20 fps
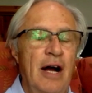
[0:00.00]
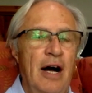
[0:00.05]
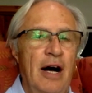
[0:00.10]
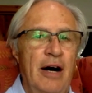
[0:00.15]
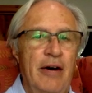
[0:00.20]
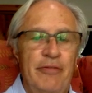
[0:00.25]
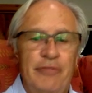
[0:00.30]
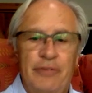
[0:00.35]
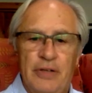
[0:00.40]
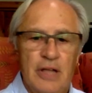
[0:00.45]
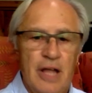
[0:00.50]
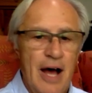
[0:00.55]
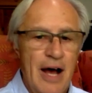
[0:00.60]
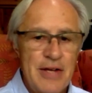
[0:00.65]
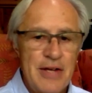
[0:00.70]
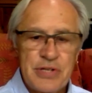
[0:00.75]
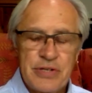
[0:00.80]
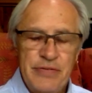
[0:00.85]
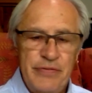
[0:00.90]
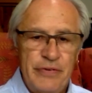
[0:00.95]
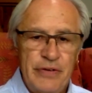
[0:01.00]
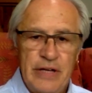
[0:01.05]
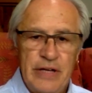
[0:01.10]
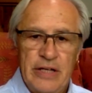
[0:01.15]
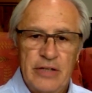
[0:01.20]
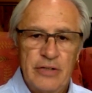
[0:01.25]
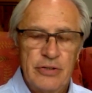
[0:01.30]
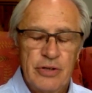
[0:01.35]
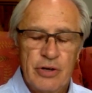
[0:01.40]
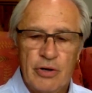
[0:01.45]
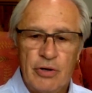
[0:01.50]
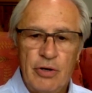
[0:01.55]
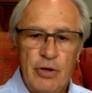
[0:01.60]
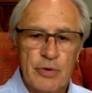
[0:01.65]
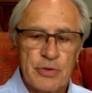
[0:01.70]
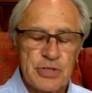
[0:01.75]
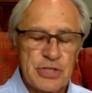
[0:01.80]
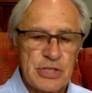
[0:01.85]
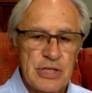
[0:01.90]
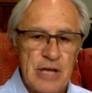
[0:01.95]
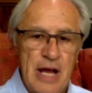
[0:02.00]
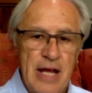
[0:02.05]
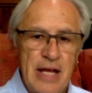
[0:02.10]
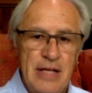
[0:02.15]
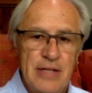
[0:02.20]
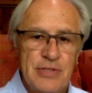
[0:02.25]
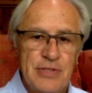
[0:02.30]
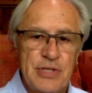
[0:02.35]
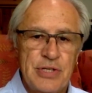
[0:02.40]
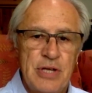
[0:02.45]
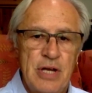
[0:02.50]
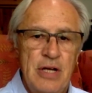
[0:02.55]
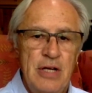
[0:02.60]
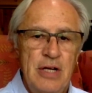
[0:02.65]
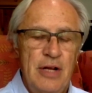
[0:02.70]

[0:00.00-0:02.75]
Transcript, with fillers: uh, philosophy and neuroscience.